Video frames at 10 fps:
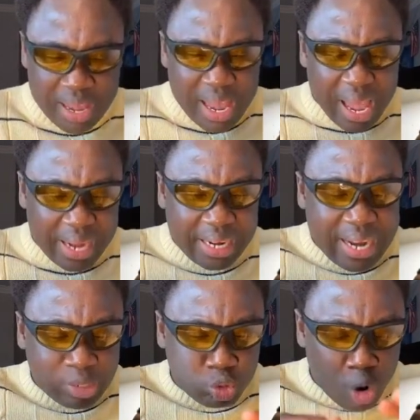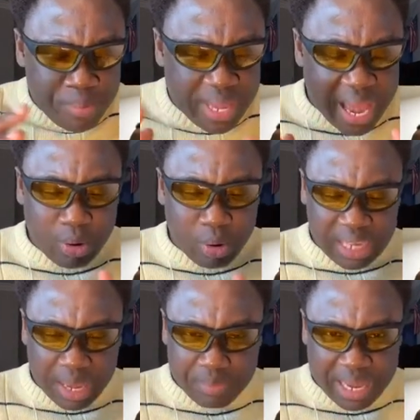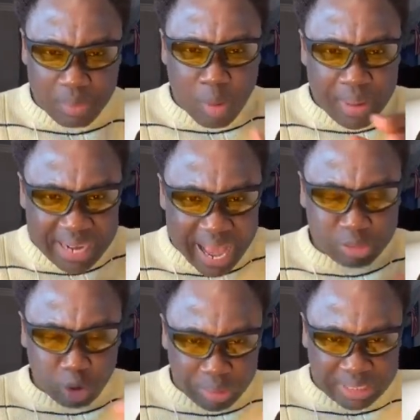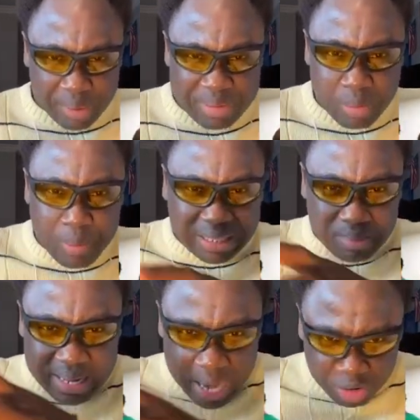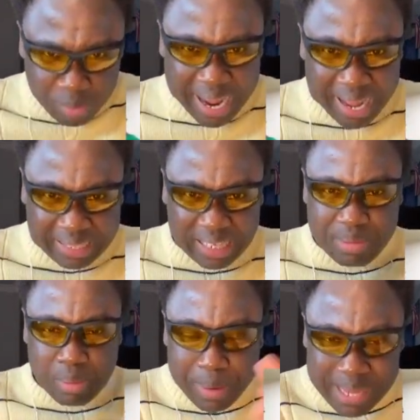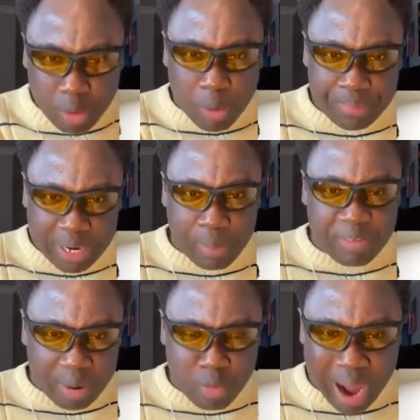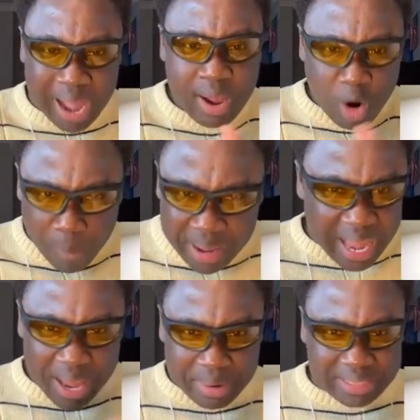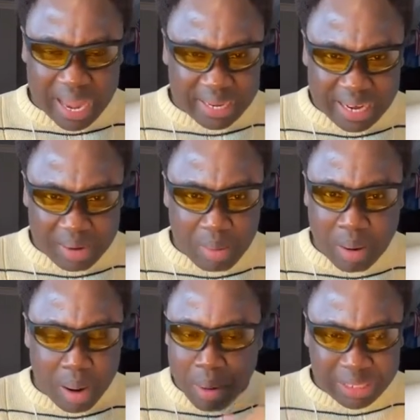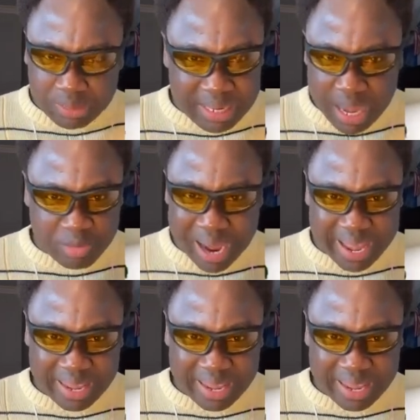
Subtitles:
And it does not be any or say be a mobile dance or say be a mobile money, do my other say be a mobile company or by Famoa or by every night or much money at my